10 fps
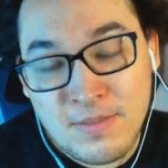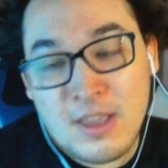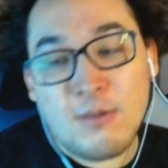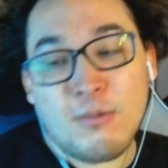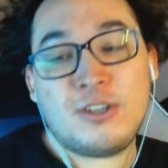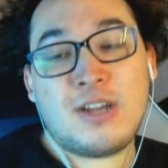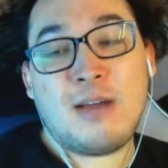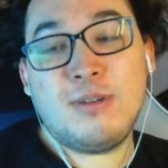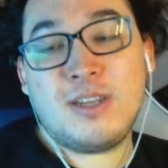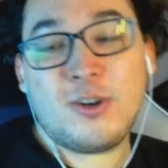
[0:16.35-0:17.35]
which I
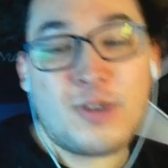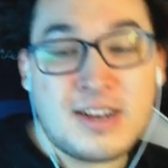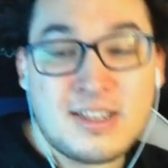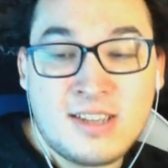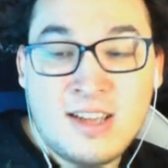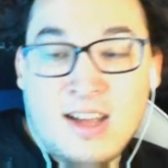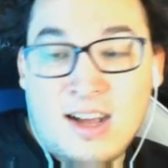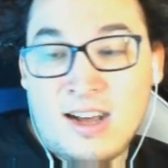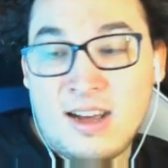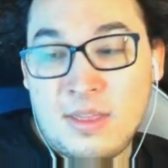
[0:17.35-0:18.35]
would credit
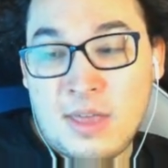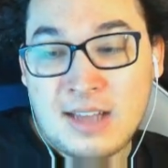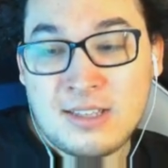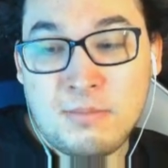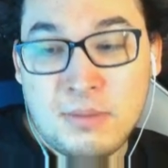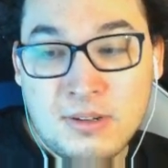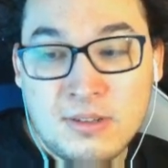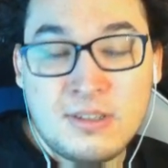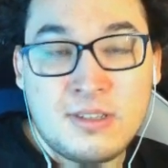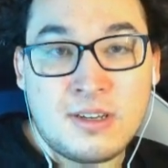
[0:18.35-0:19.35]
uh, that build
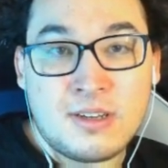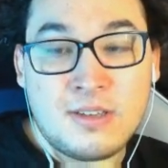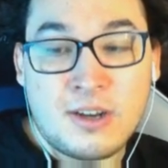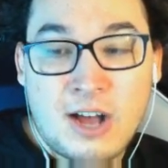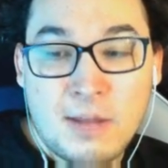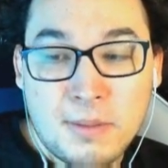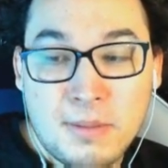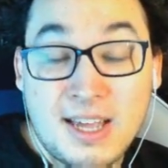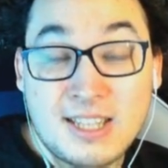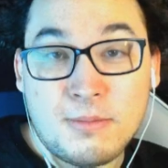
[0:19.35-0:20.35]
to, you know, helping me
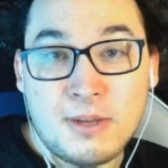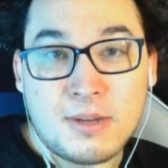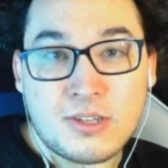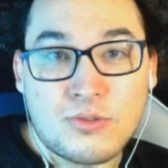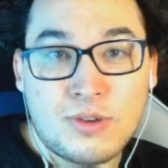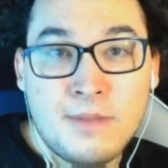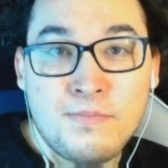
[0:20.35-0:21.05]
get to Big Boss 3.